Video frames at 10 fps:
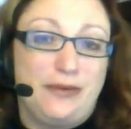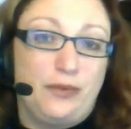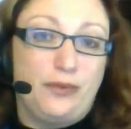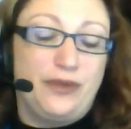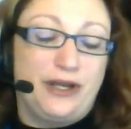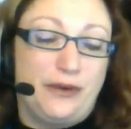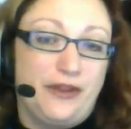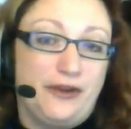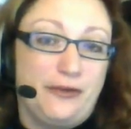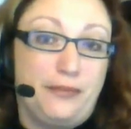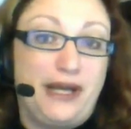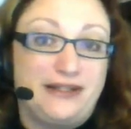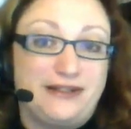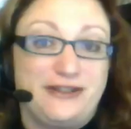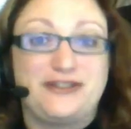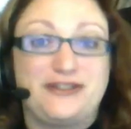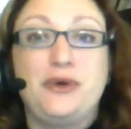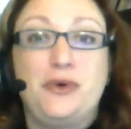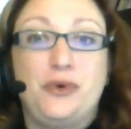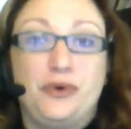and are there buttons
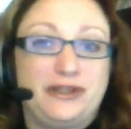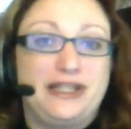or